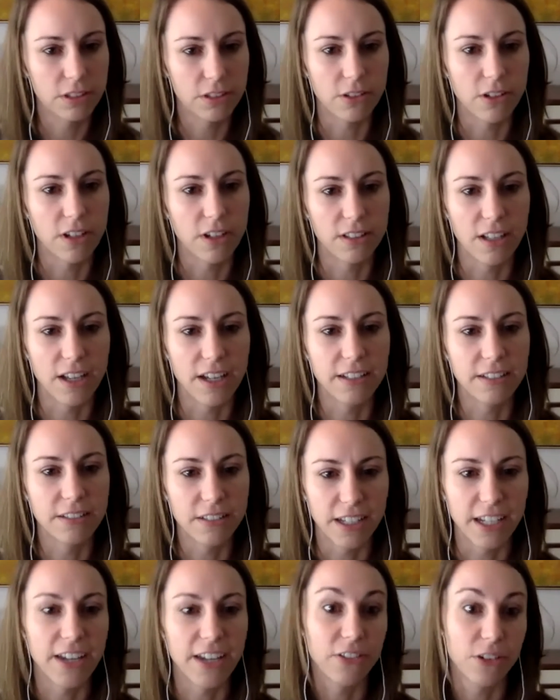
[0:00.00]
online,
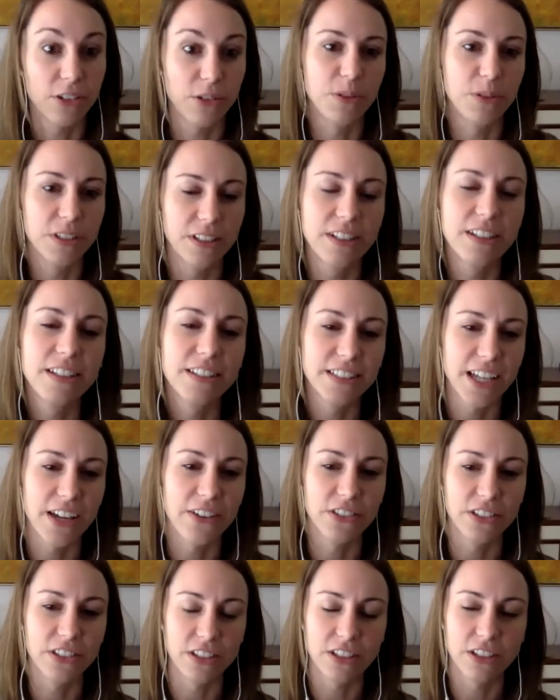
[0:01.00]
like everyone is
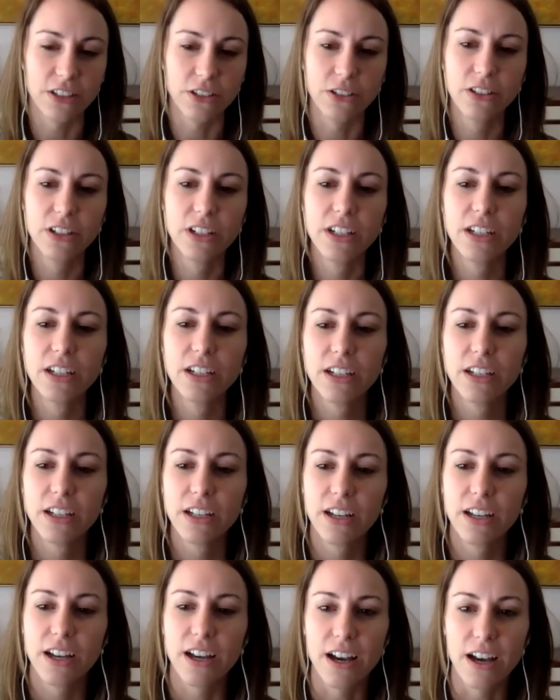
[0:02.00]
having to do.
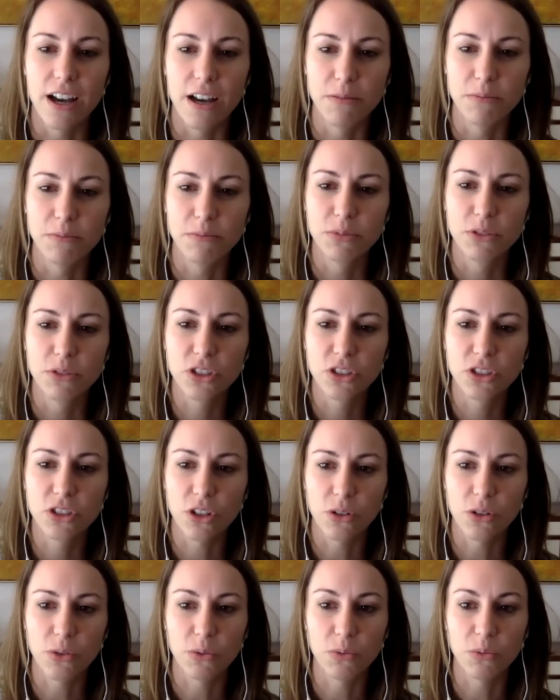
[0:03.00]

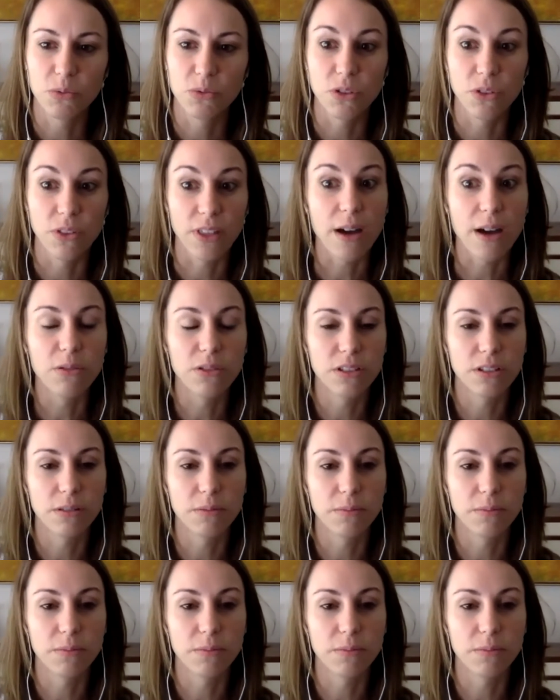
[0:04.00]
So that was a